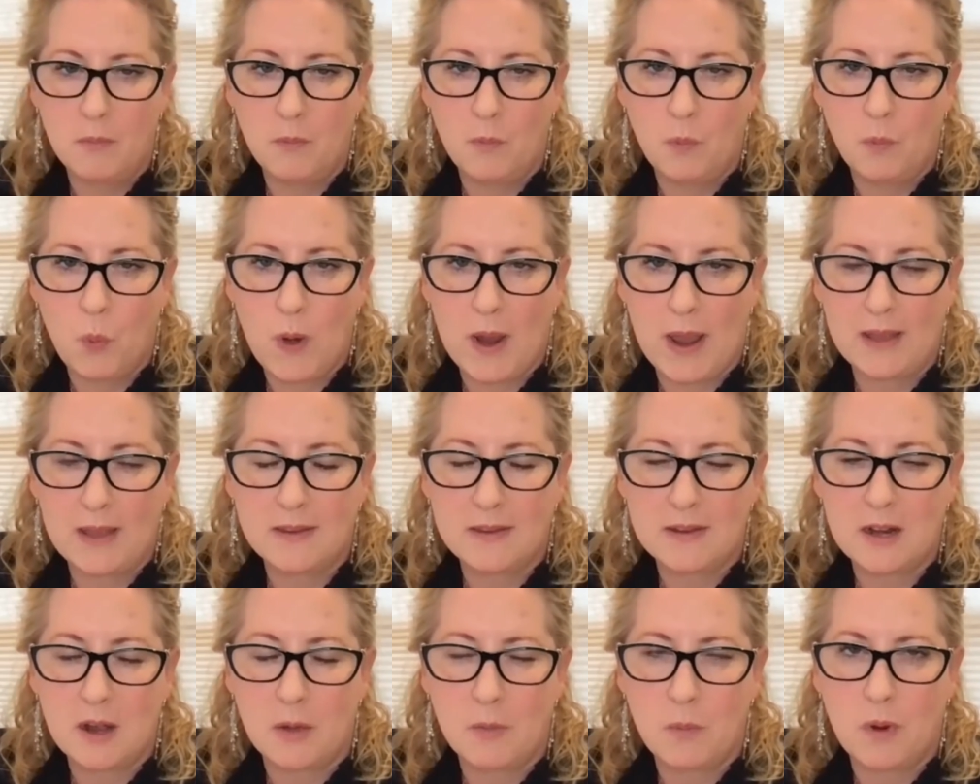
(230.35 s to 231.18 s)
We
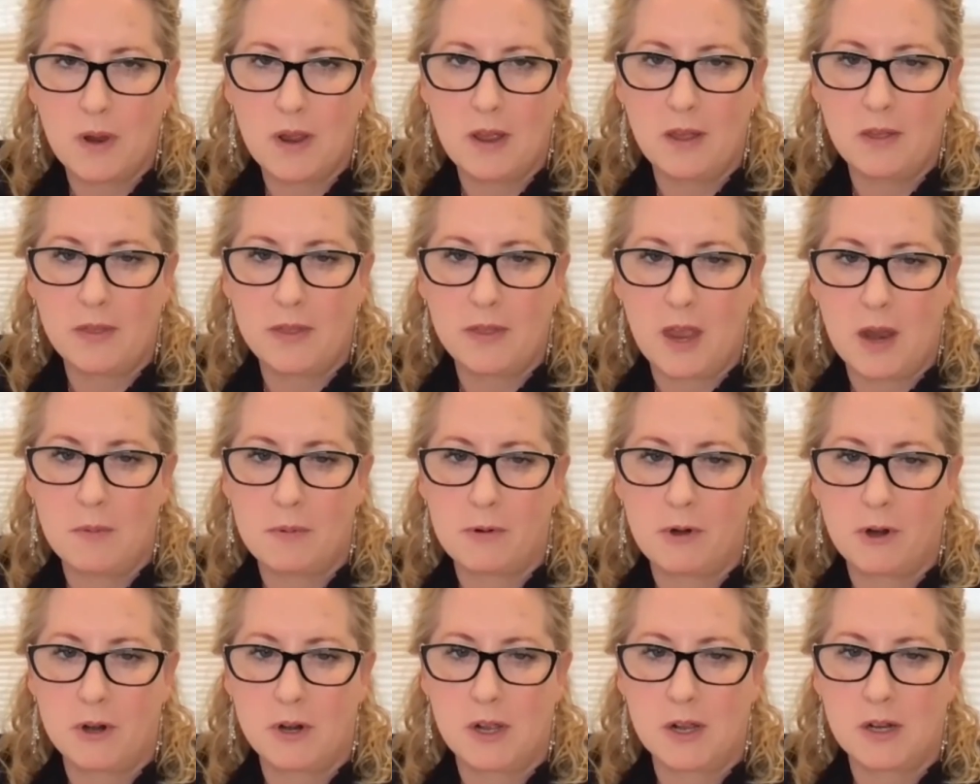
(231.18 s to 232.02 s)
ended up with a
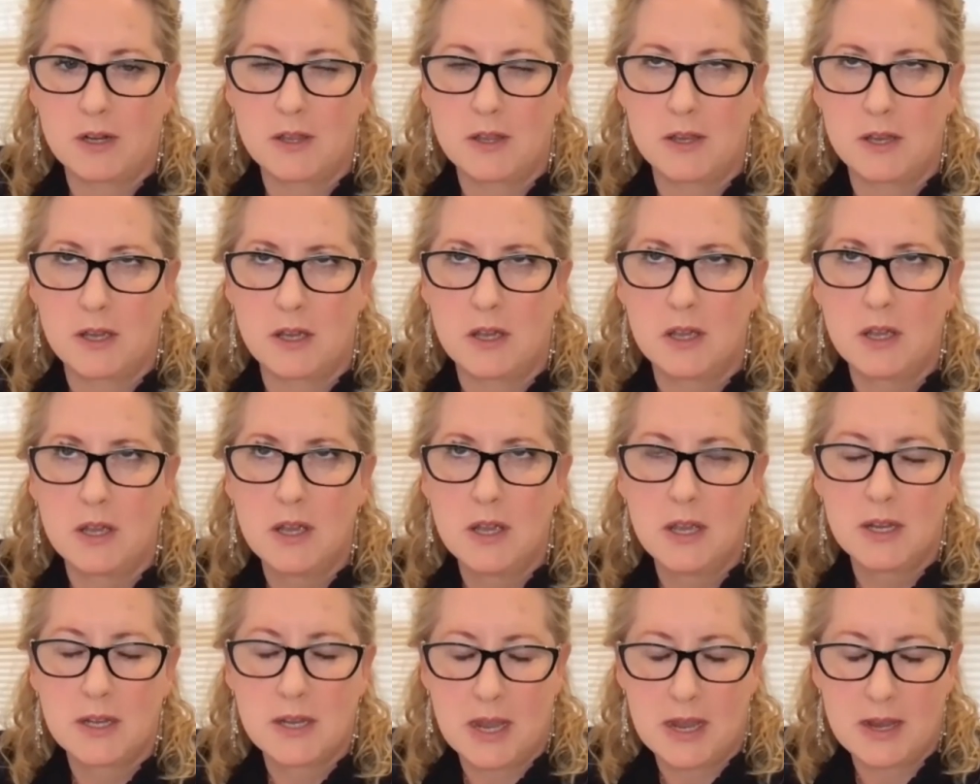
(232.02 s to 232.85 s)
product that
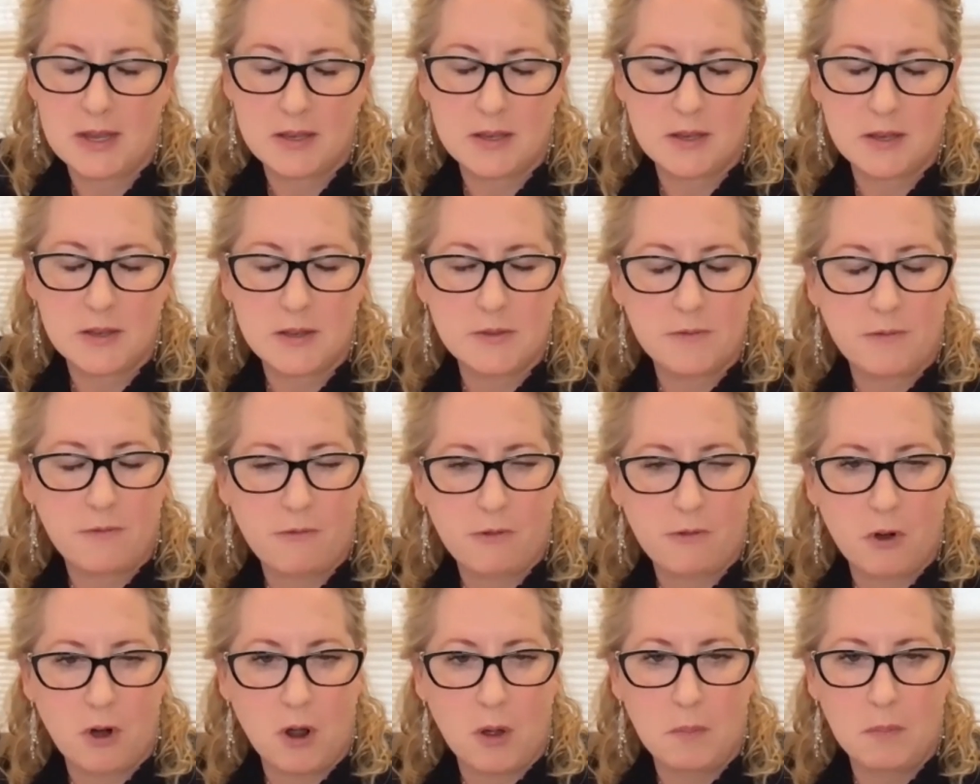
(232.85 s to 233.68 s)
takes us
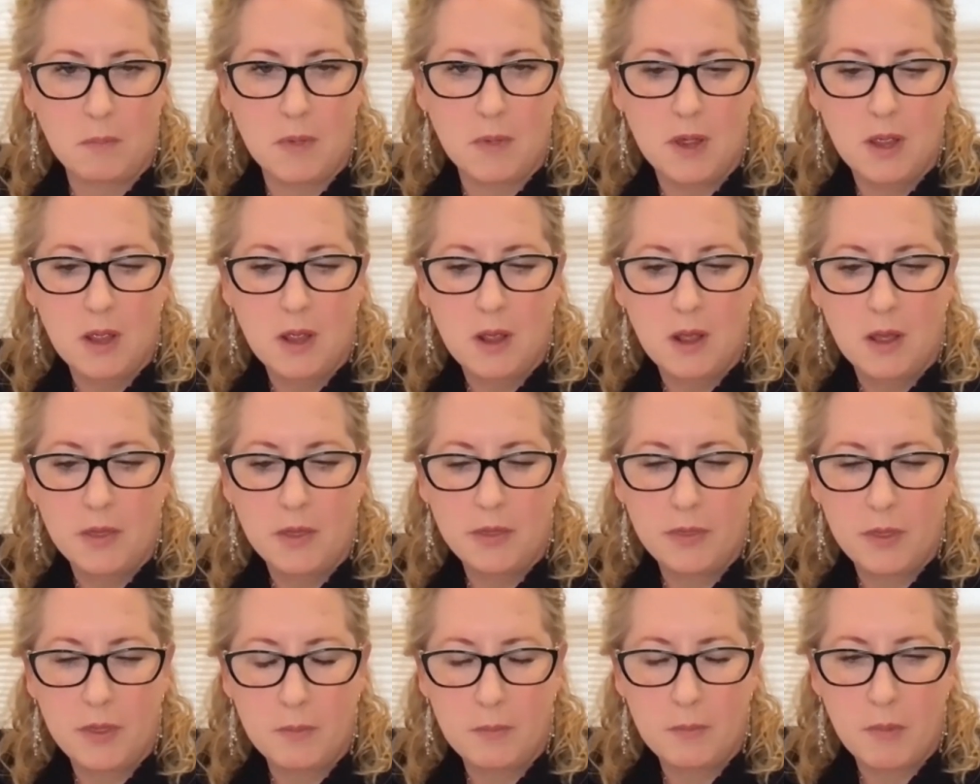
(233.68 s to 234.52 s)
from
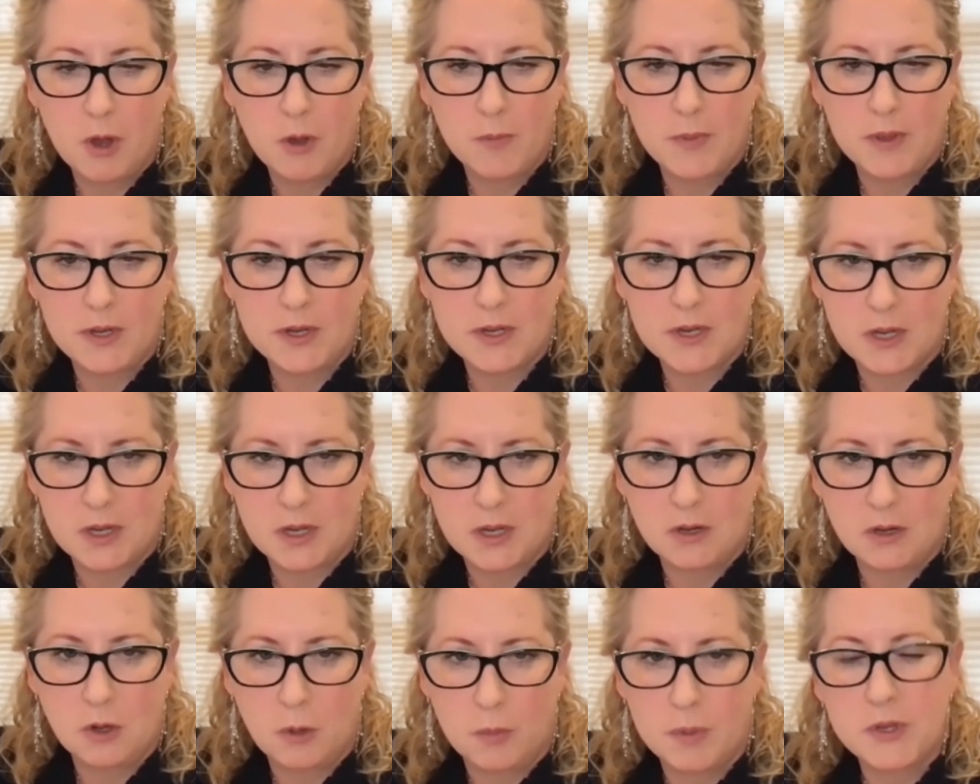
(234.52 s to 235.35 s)
the moment
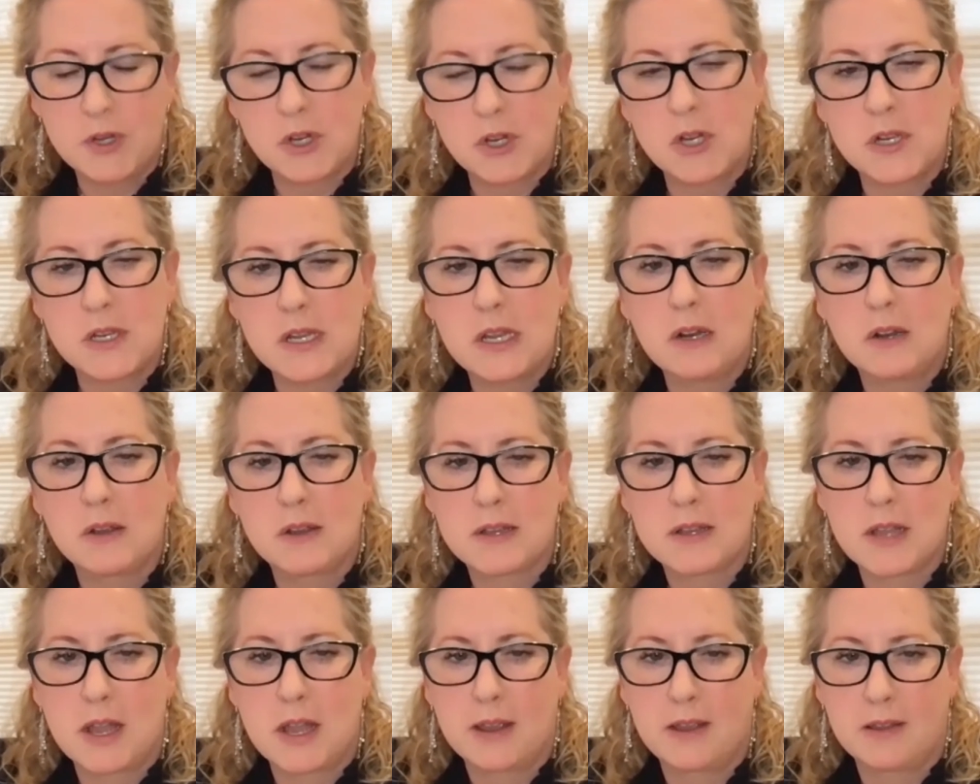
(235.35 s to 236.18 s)
an opportunity
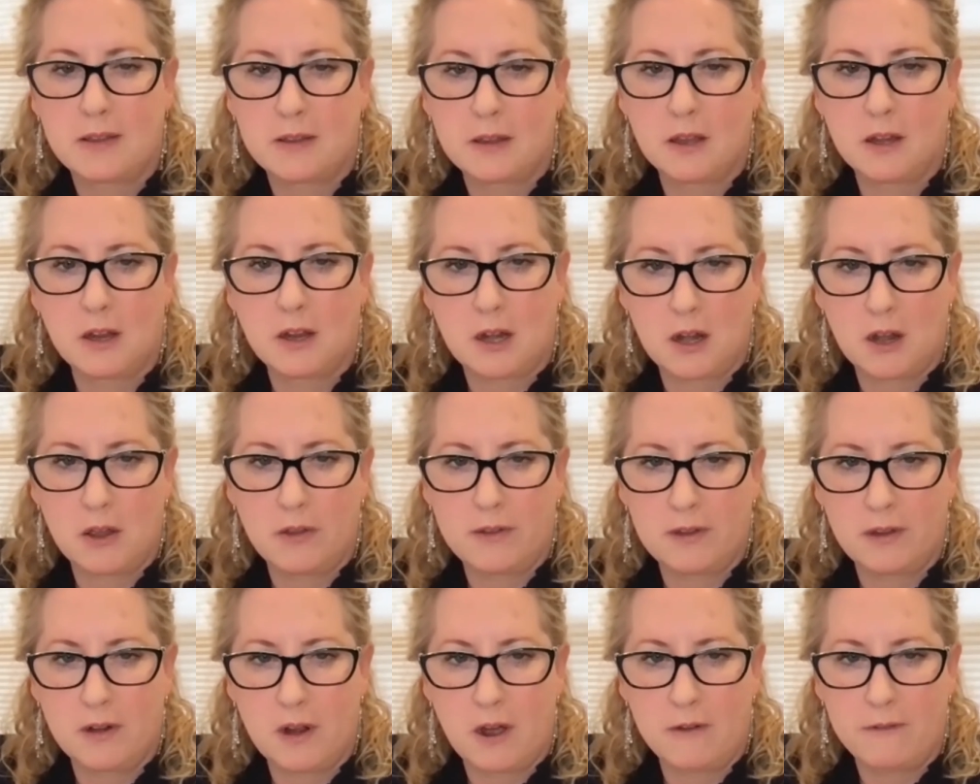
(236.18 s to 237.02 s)
looks like it's going to
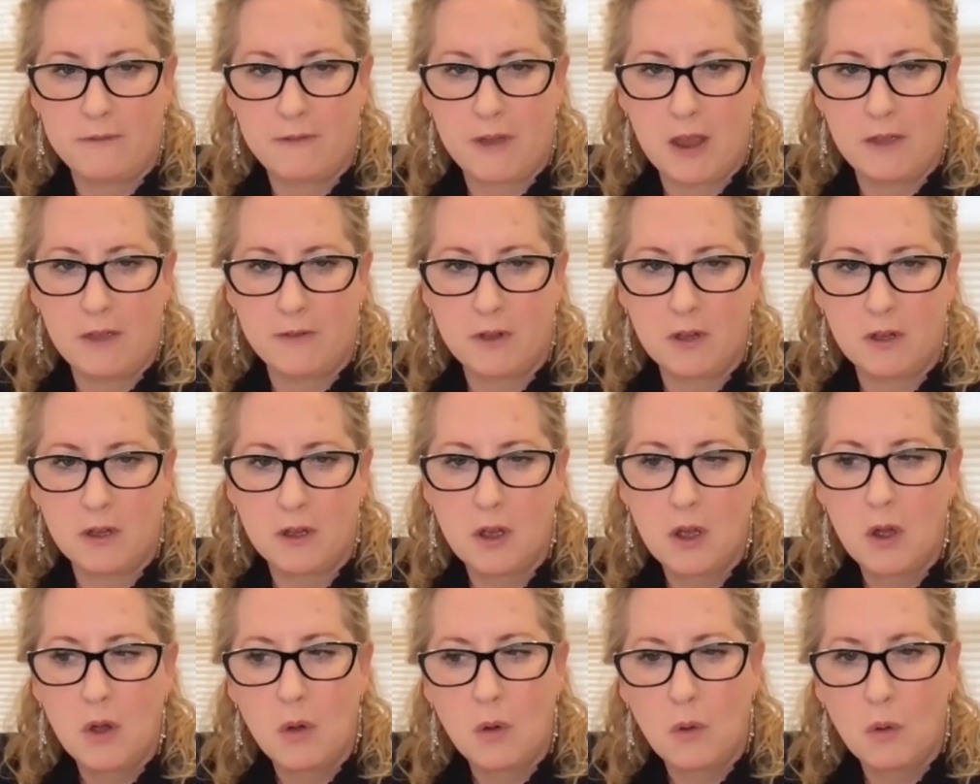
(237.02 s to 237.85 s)
close in our favor,
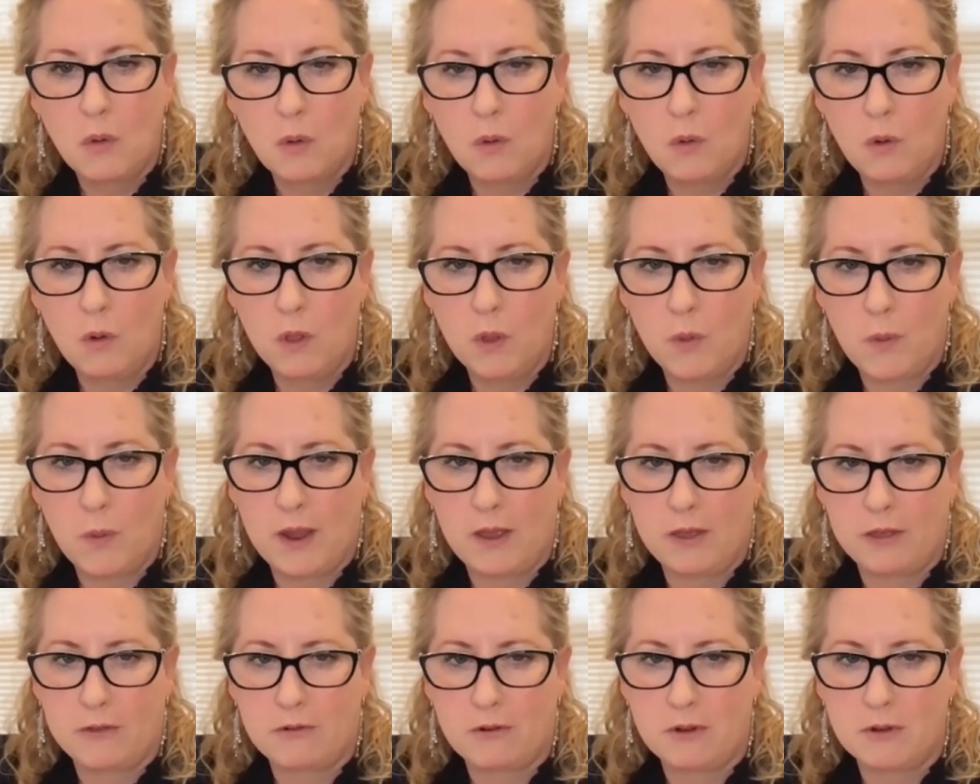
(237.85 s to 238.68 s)
all the
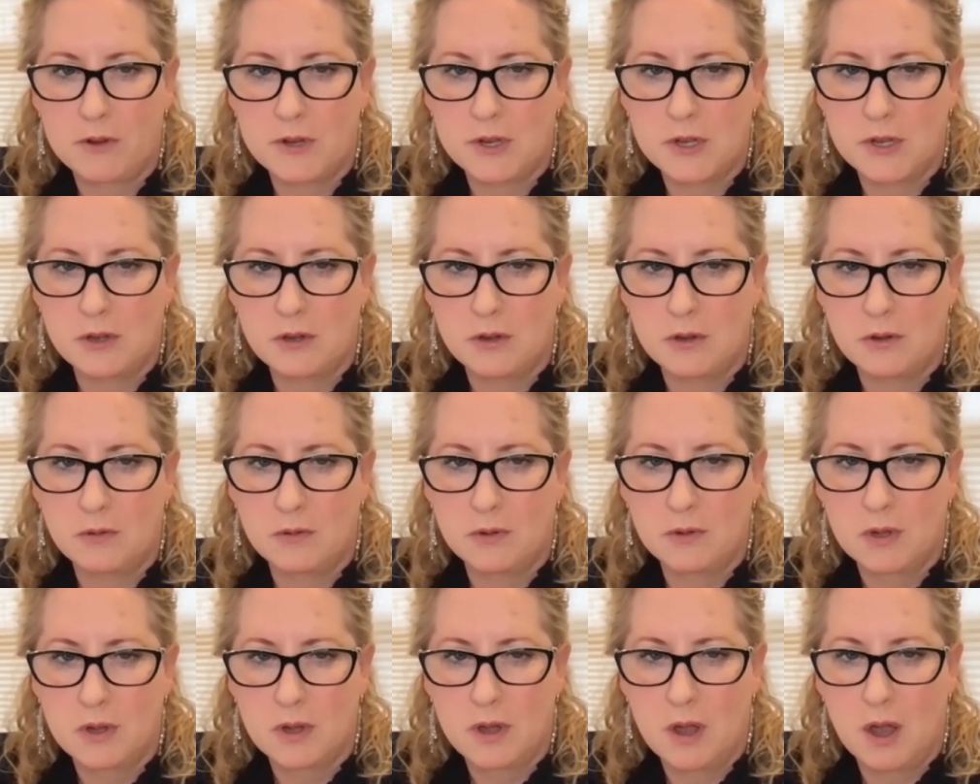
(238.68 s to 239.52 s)
way through
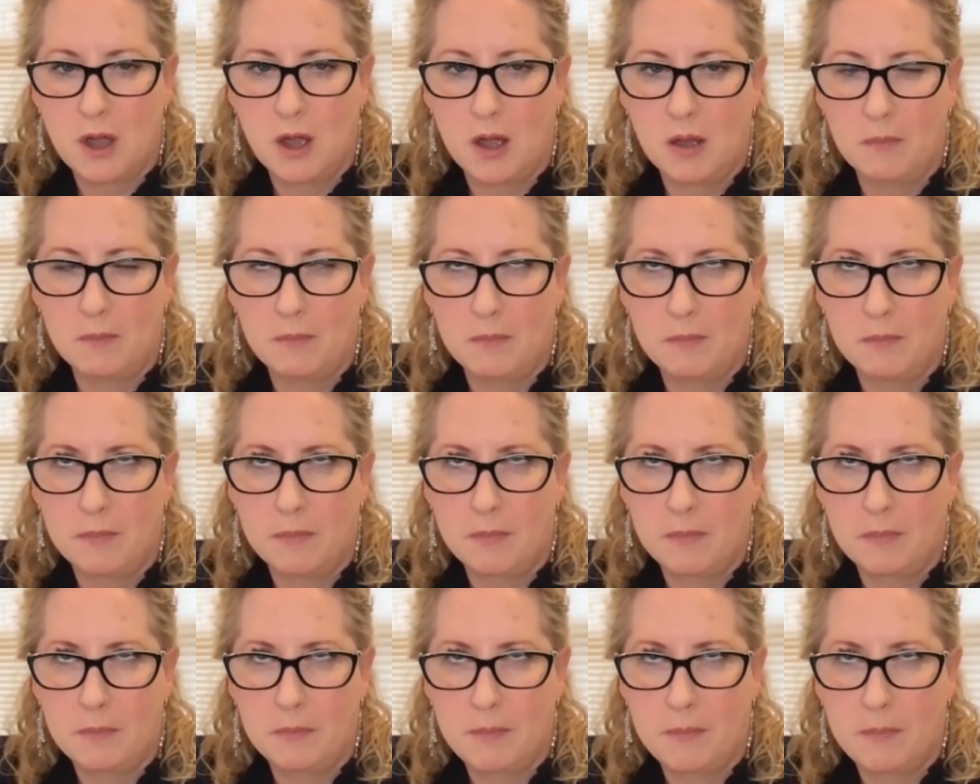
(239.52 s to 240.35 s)
to
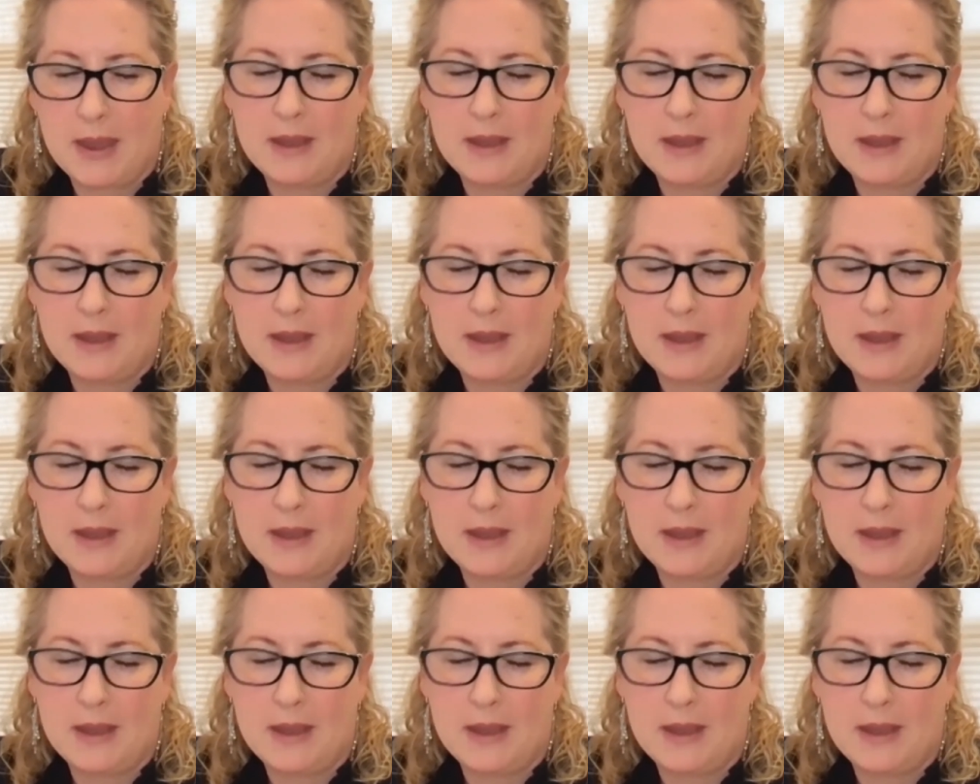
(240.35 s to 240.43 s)
paid